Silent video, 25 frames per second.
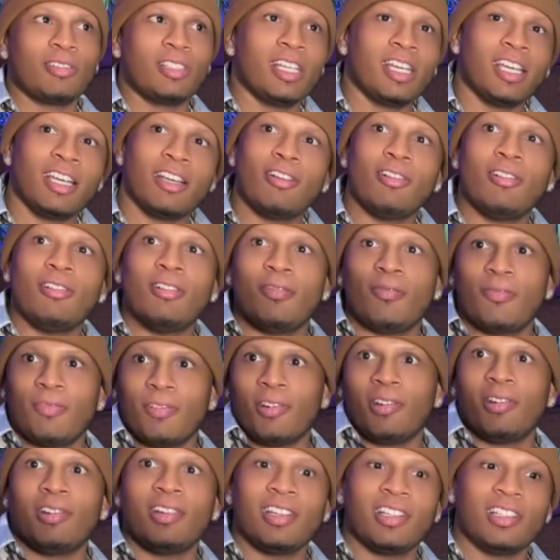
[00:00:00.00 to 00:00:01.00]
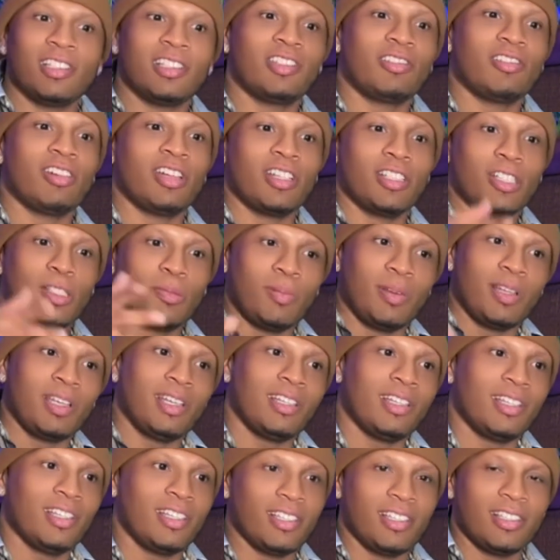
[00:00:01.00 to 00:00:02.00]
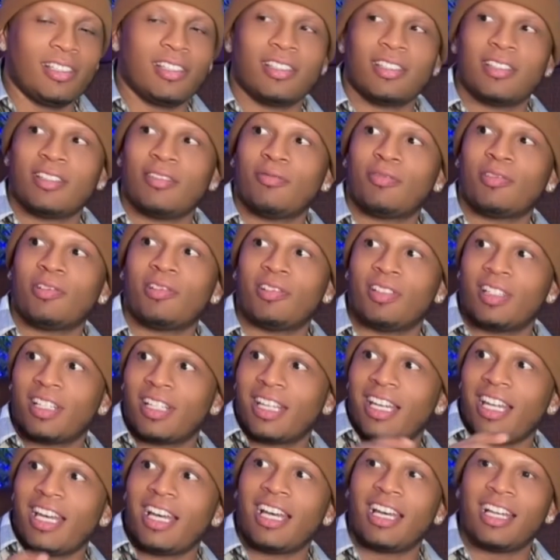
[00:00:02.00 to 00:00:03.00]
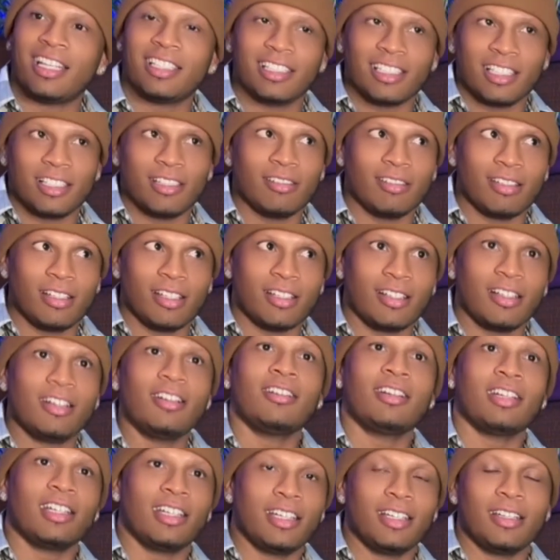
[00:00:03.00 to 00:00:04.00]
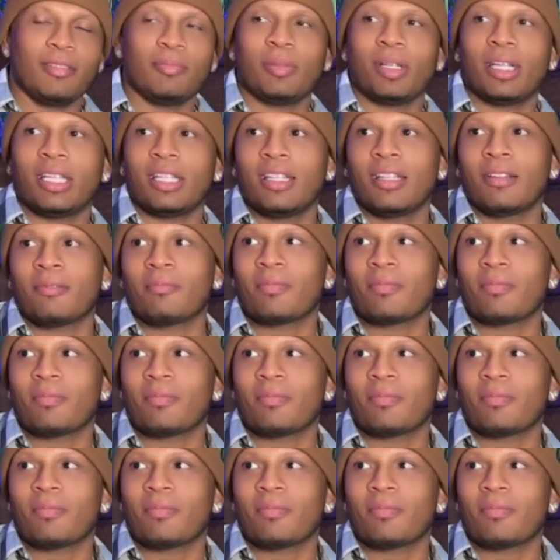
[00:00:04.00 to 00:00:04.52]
"Hey, go in front and try to explain this in front of the class," and you're like, "Okay," but